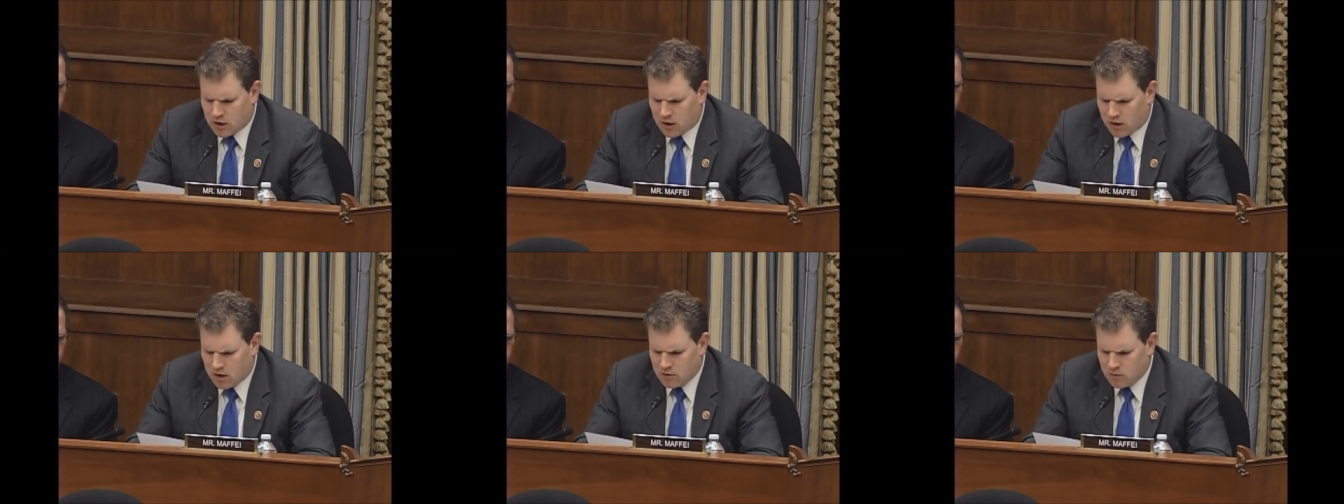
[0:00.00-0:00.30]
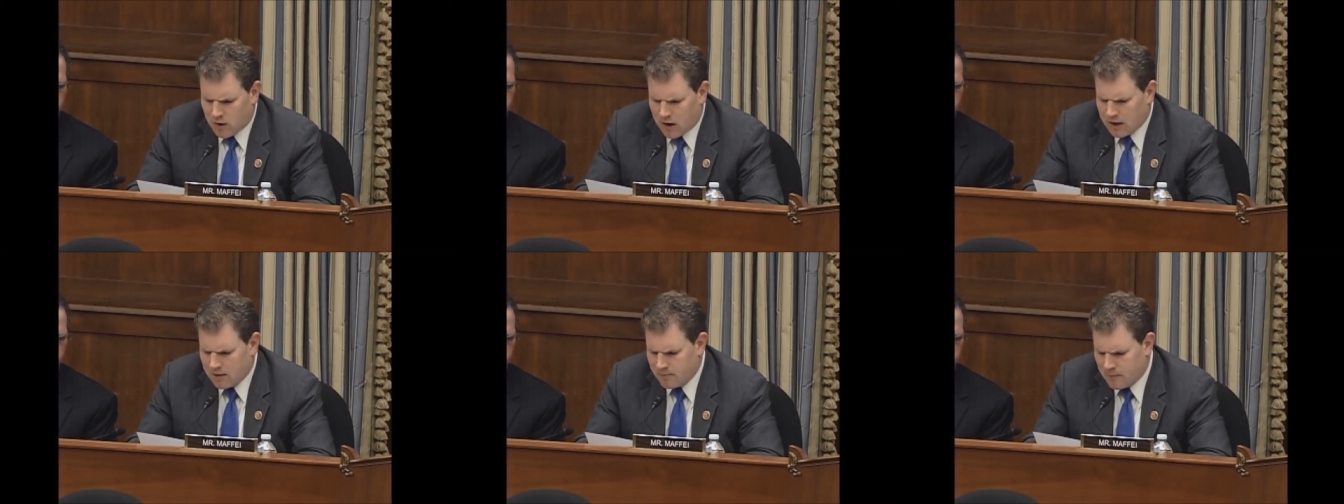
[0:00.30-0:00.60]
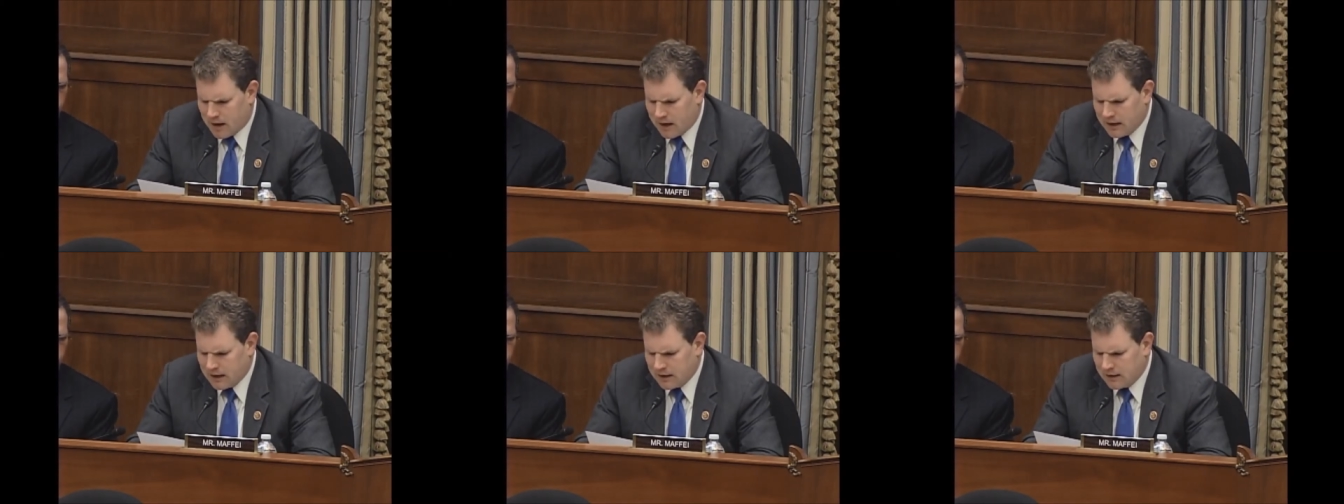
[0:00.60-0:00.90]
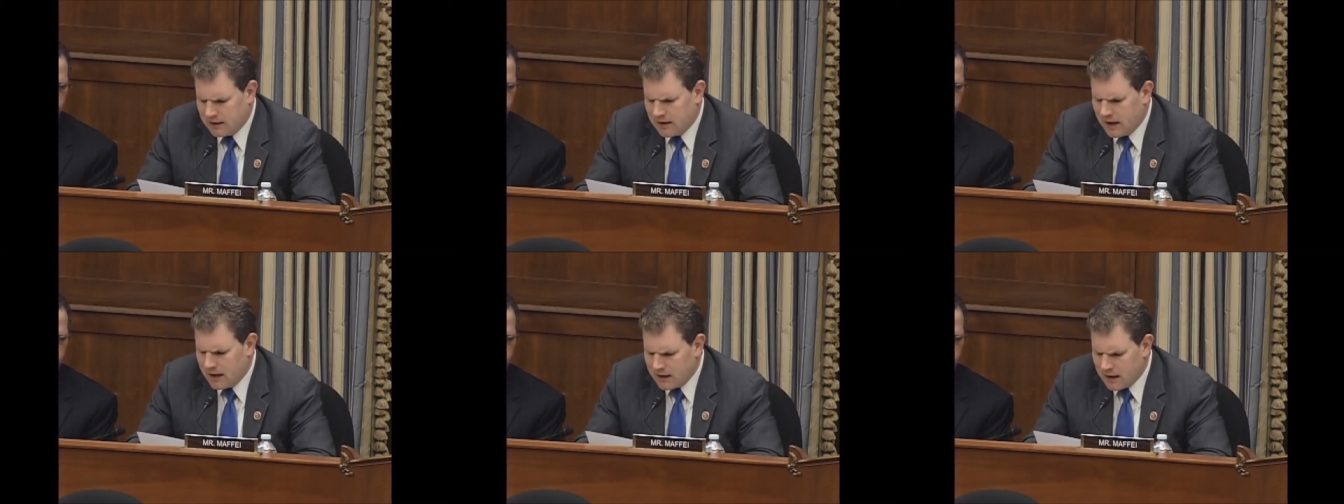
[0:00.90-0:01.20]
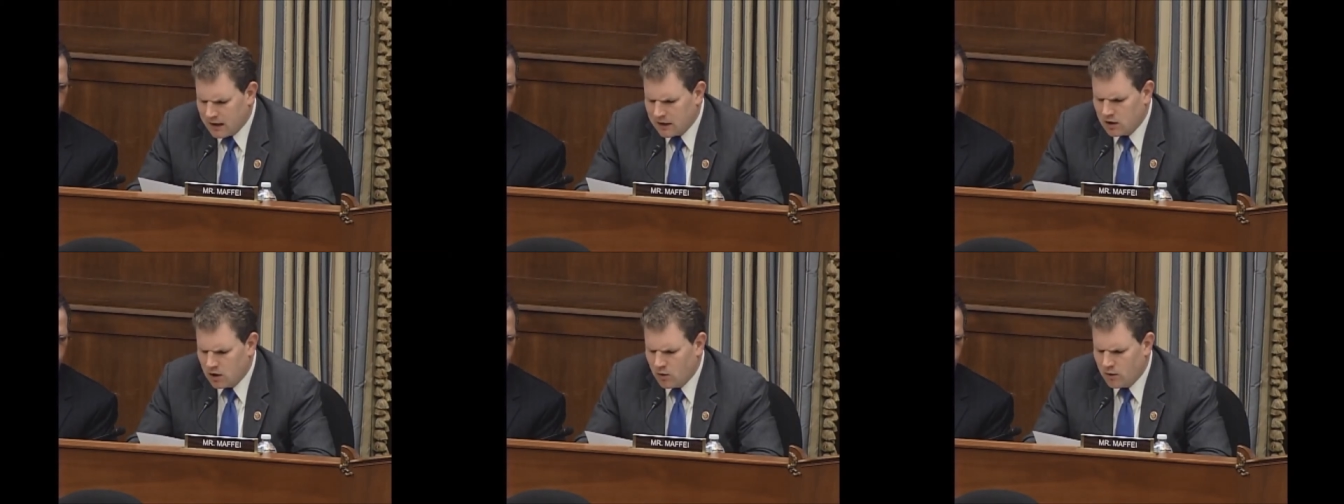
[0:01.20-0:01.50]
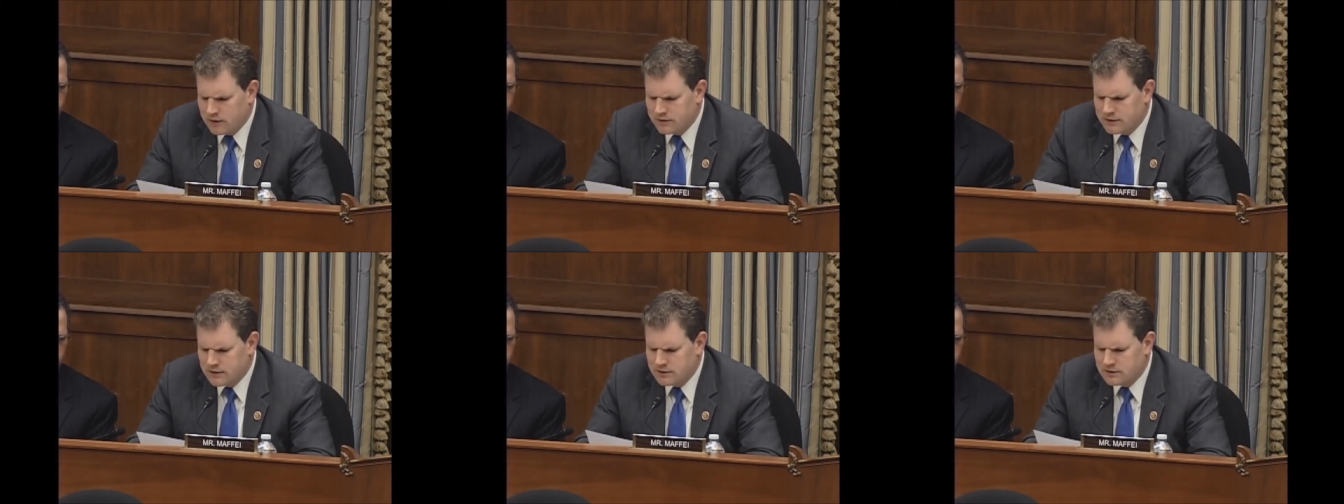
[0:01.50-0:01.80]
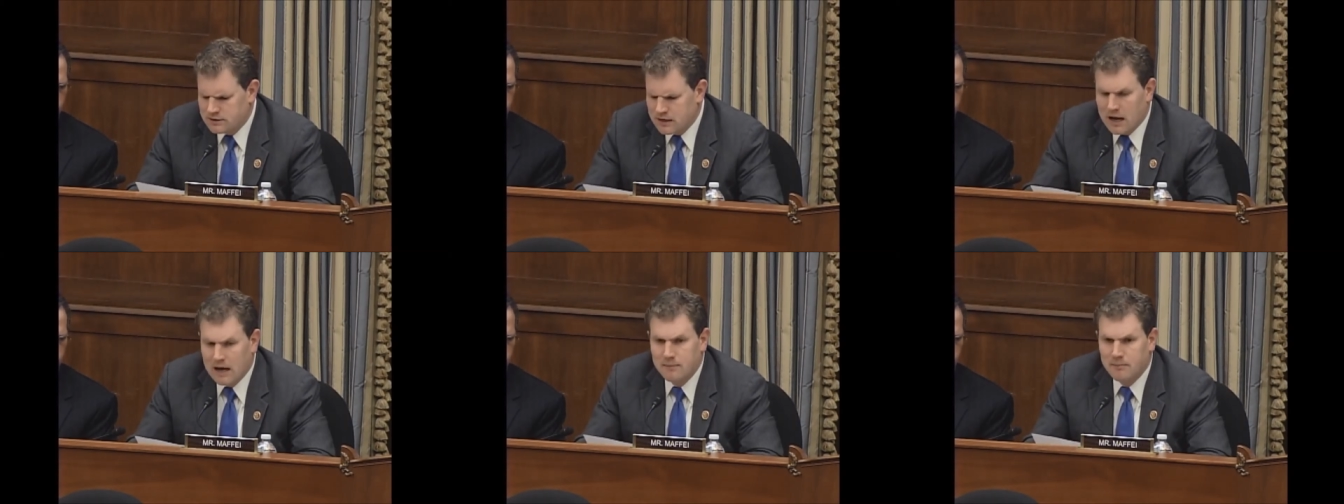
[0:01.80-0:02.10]
hard rock mining cannot
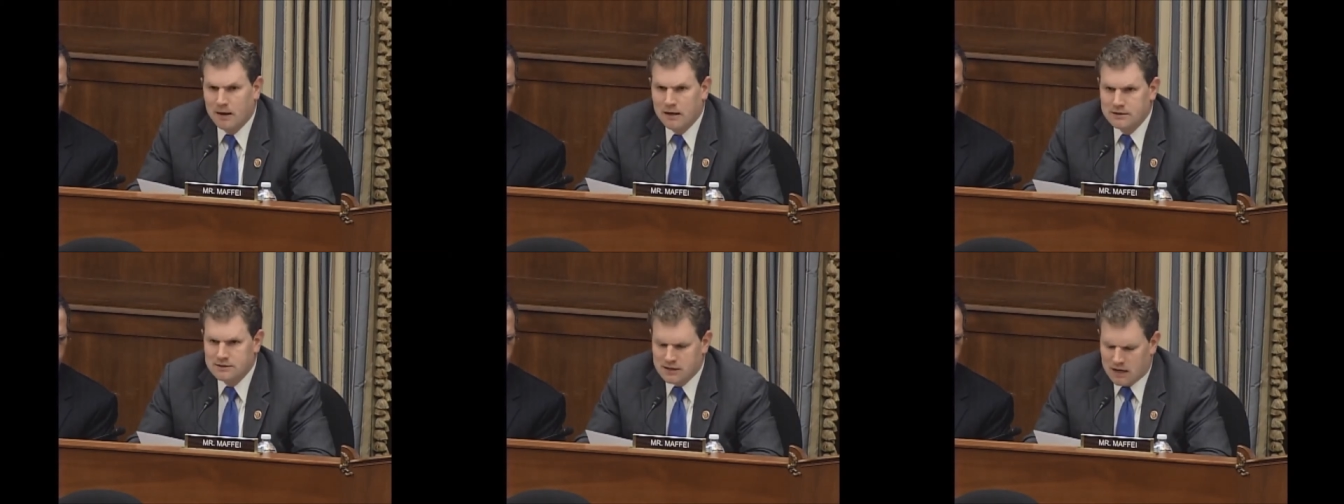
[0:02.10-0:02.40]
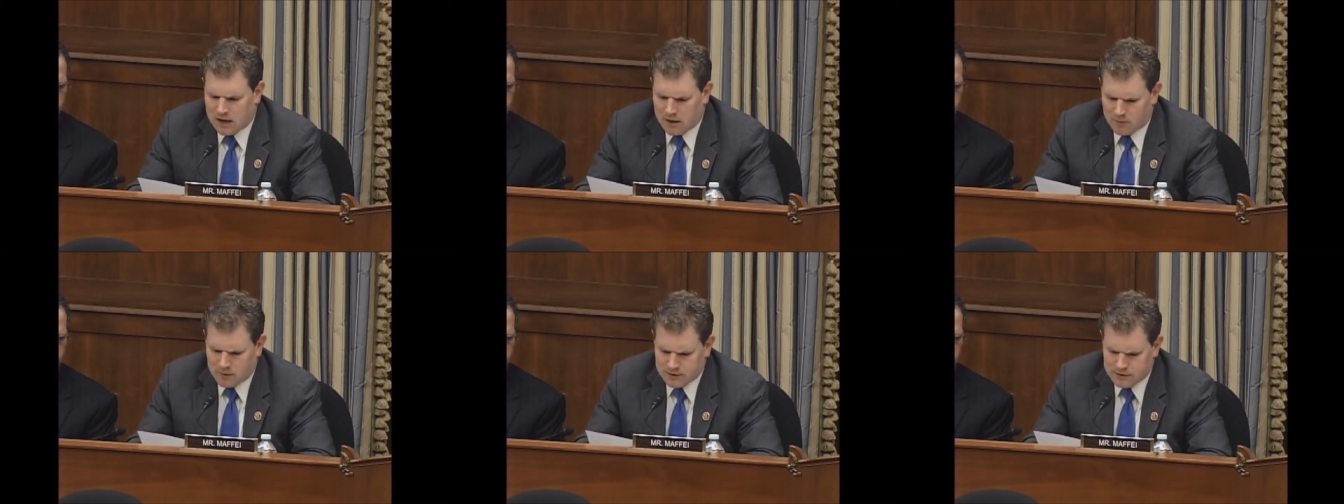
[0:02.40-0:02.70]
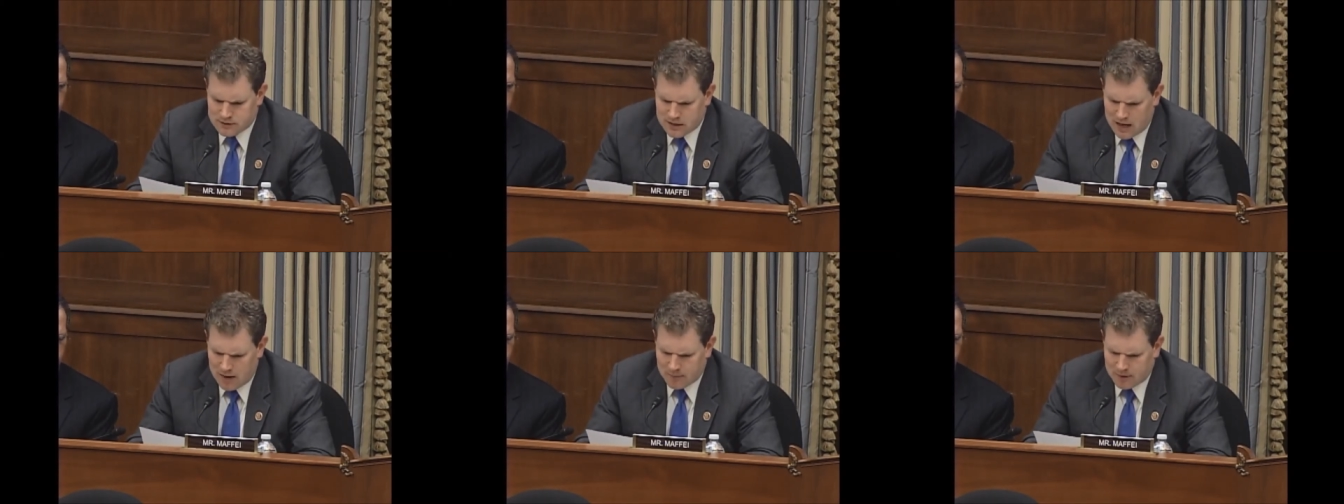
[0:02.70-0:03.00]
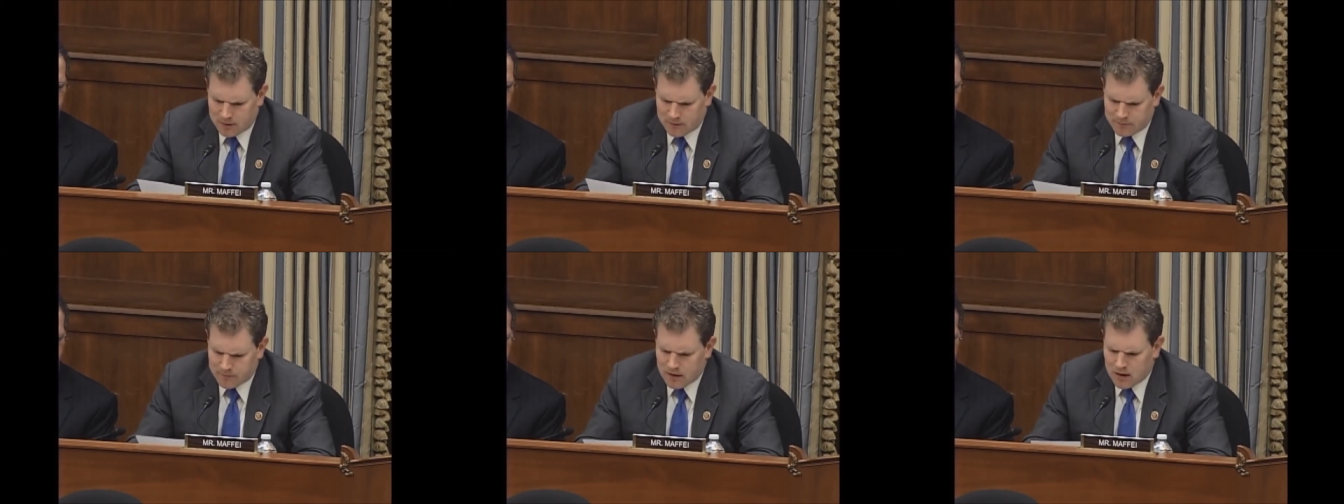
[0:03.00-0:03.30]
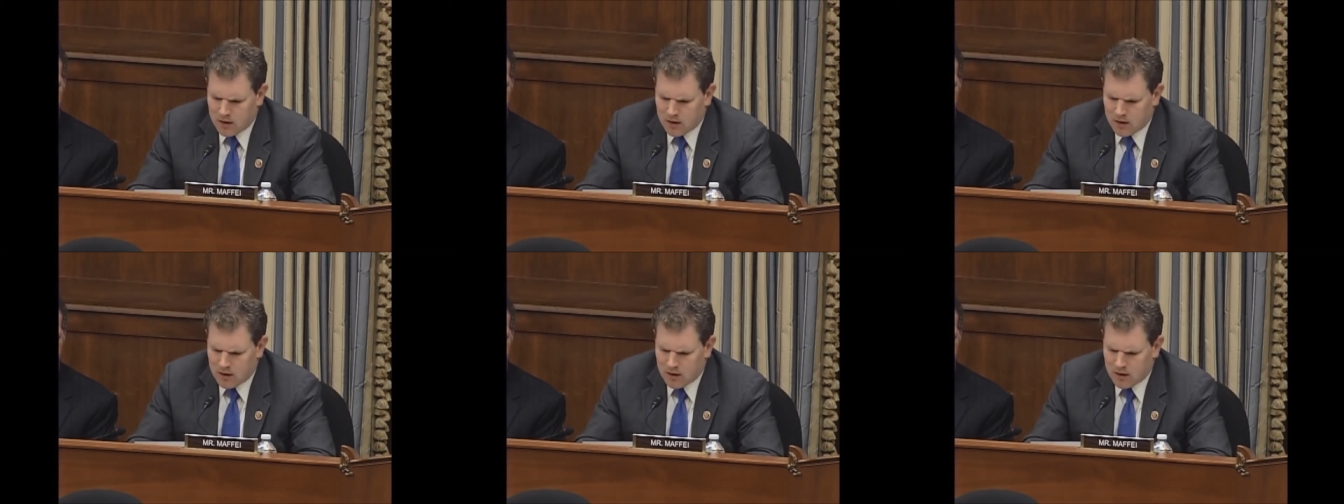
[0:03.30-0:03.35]
coexist side by side with salmon